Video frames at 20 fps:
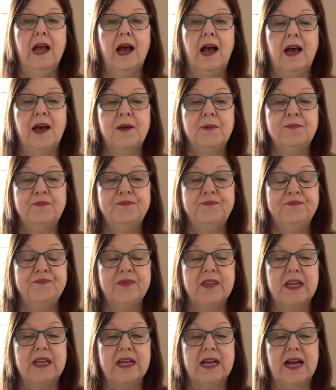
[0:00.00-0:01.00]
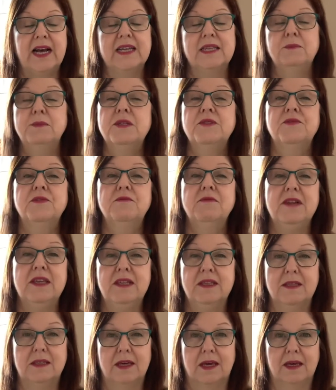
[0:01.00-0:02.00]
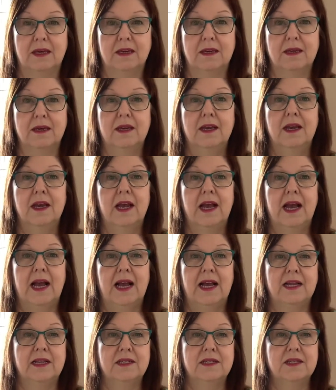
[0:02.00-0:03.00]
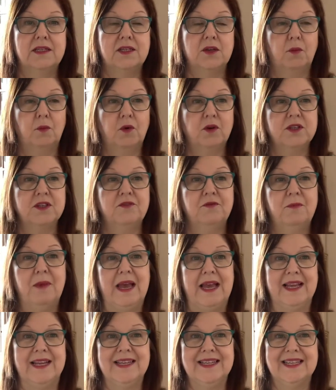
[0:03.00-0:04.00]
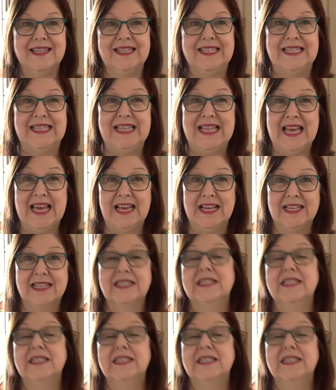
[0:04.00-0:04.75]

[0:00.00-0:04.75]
I had a bit of a rethink, and what I've made is this.